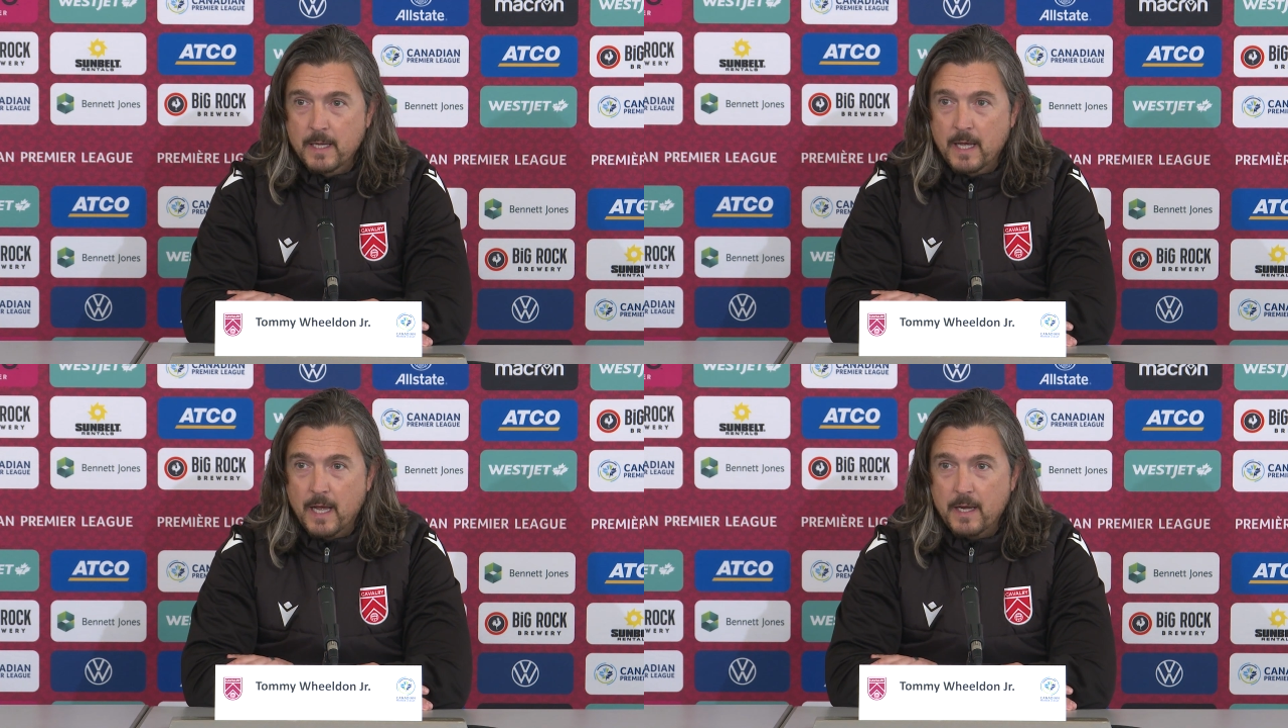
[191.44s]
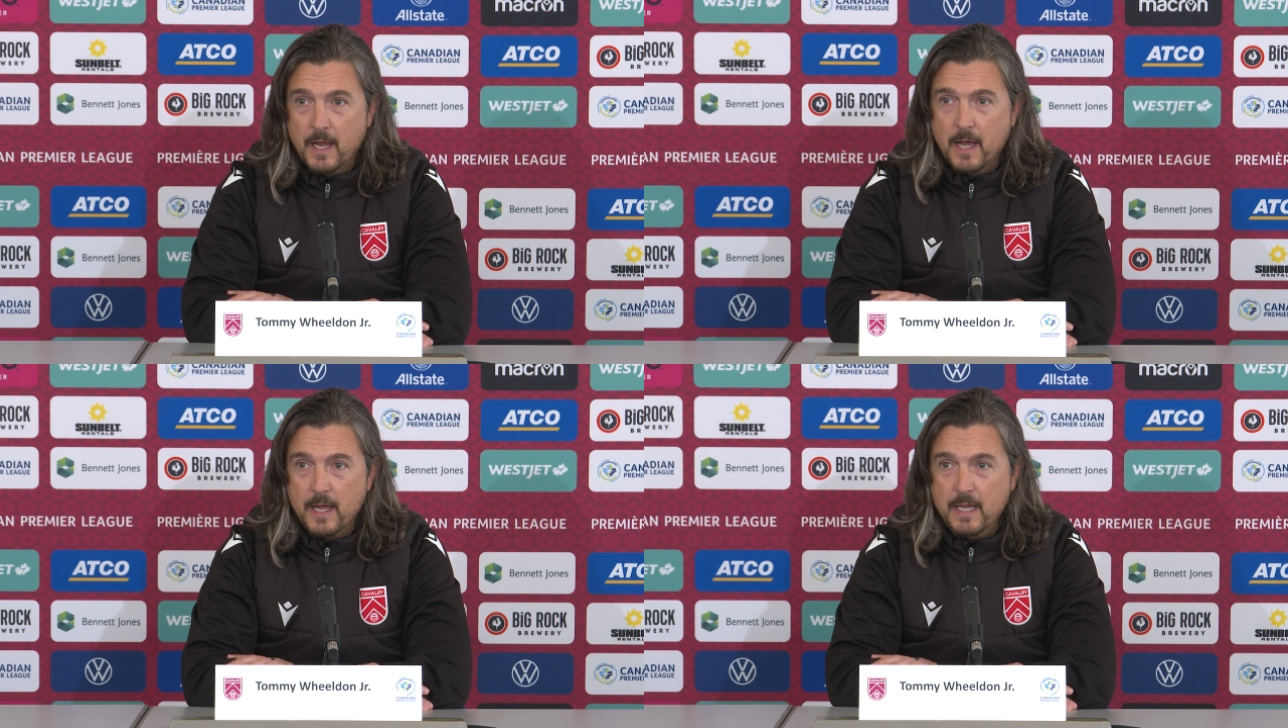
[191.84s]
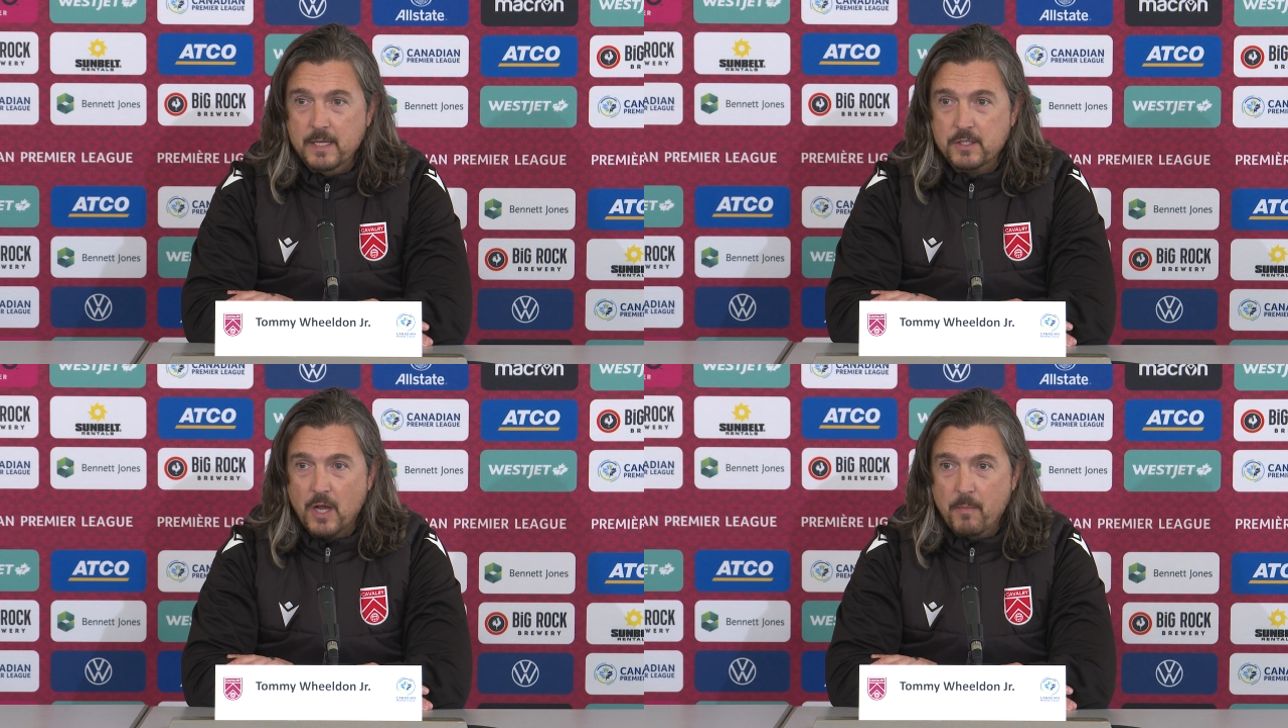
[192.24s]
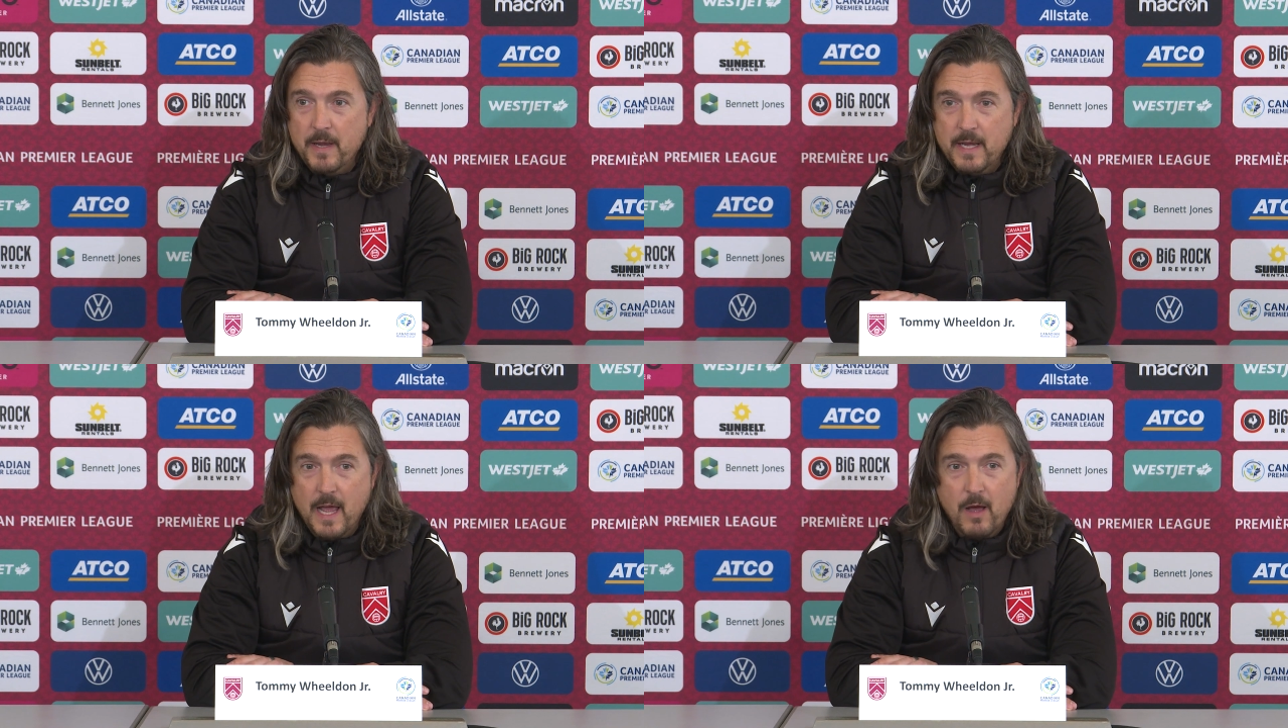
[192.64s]
and he's come
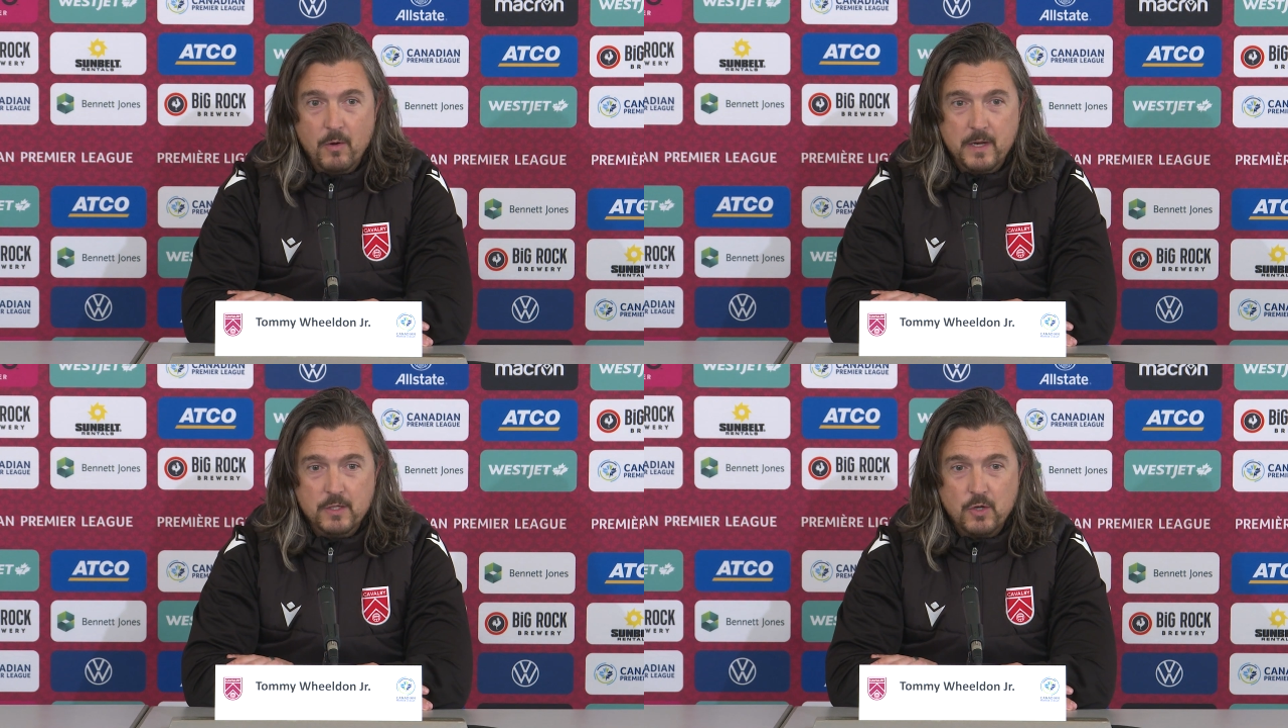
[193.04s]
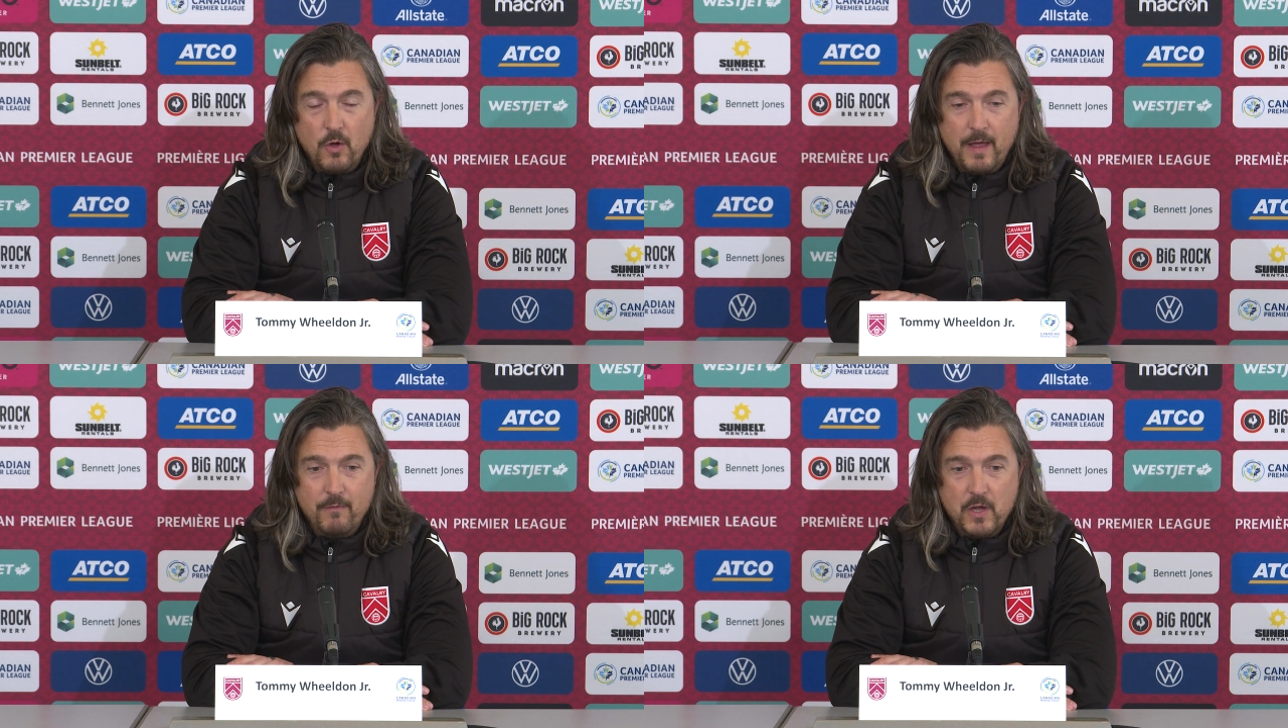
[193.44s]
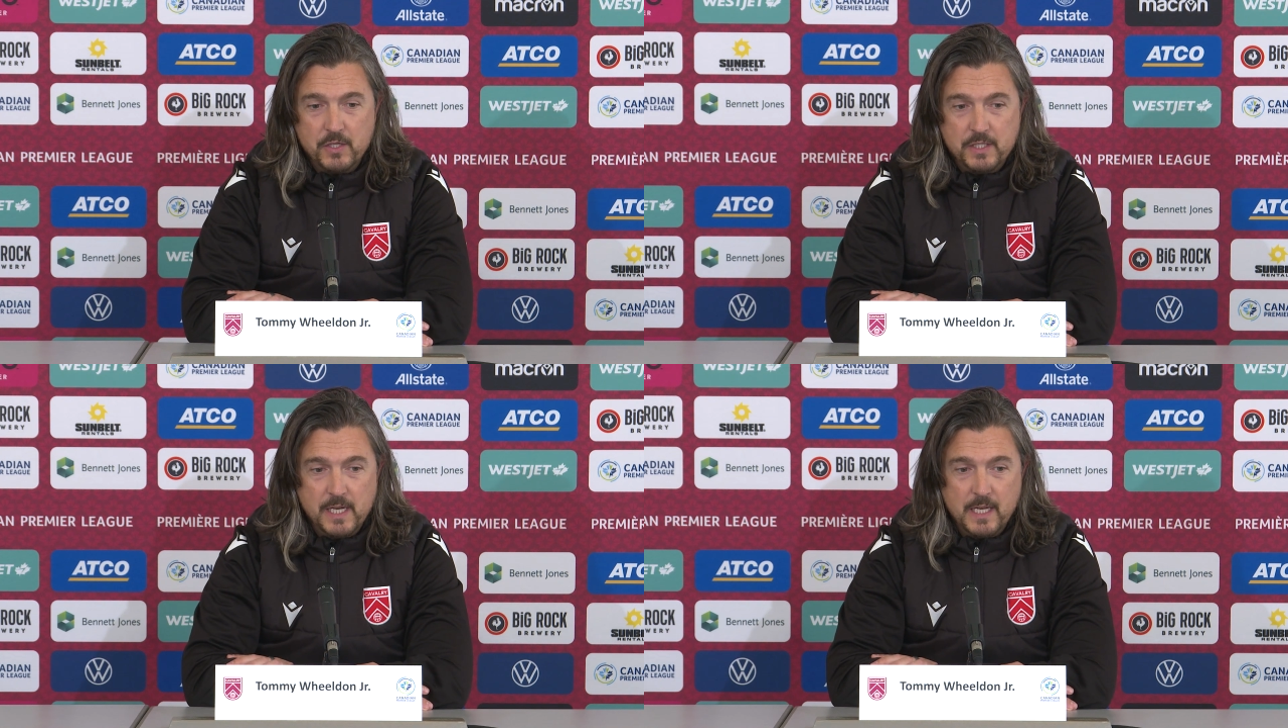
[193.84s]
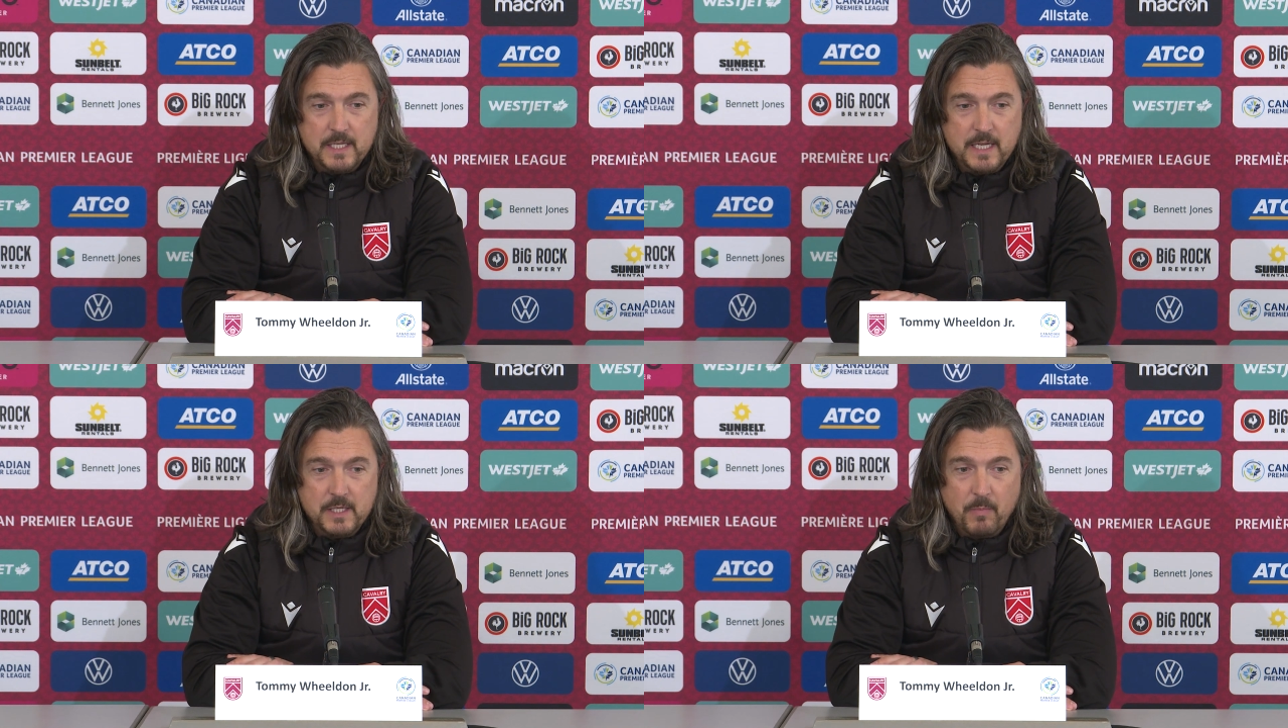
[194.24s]
in now and he's got that
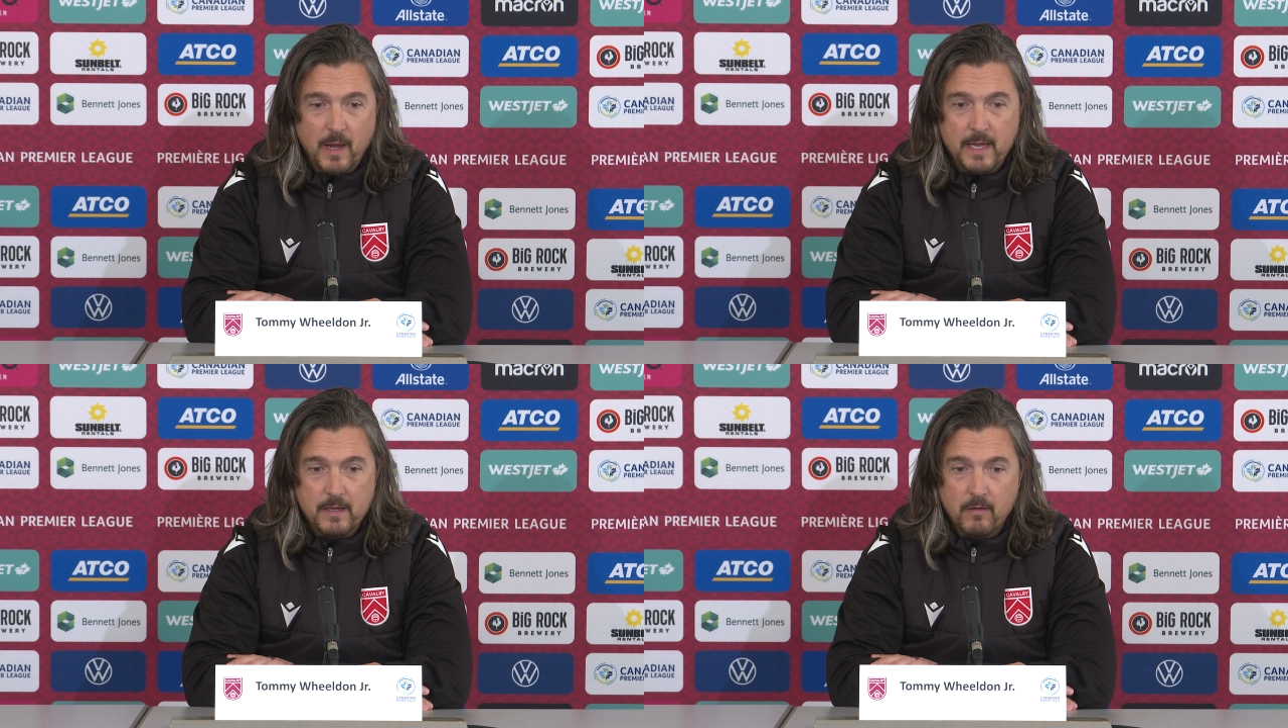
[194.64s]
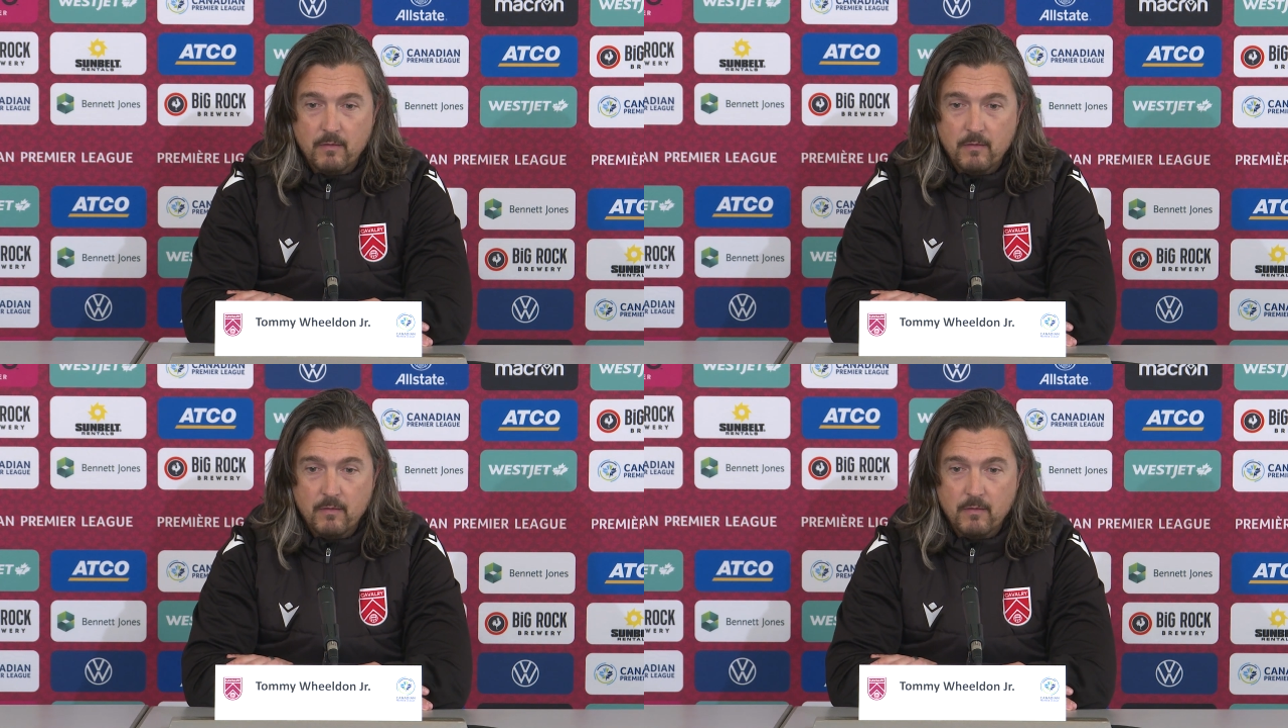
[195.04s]
versatility to play